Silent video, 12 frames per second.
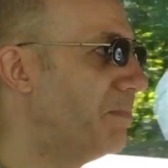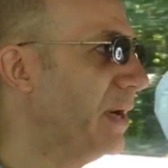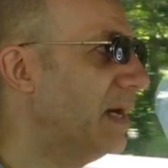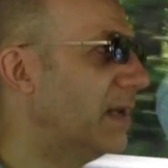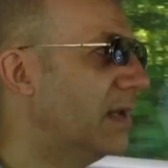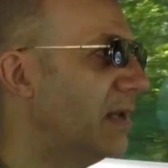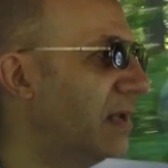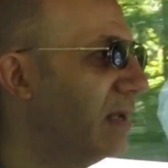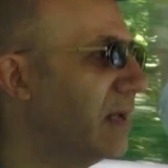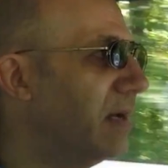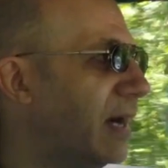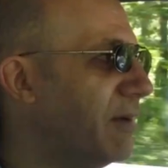But
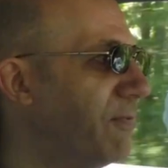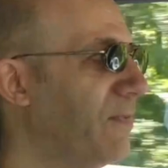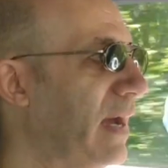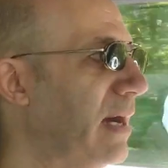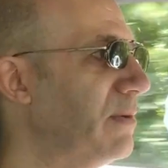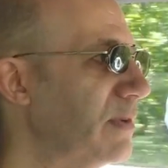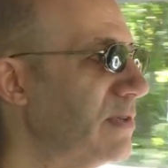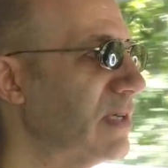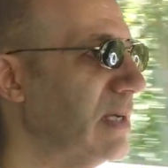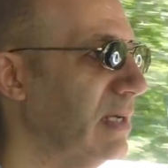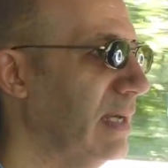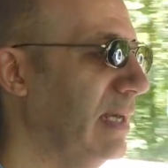I found,
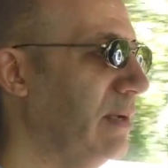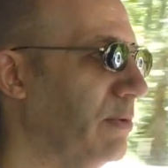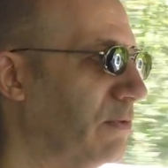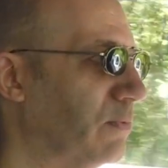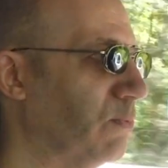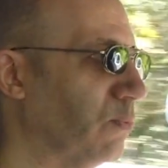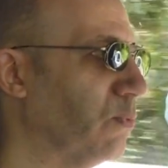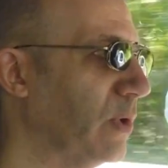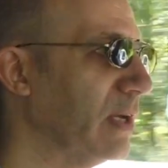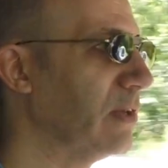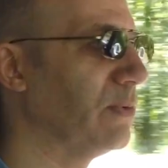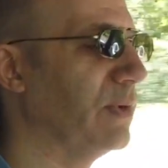and it was really,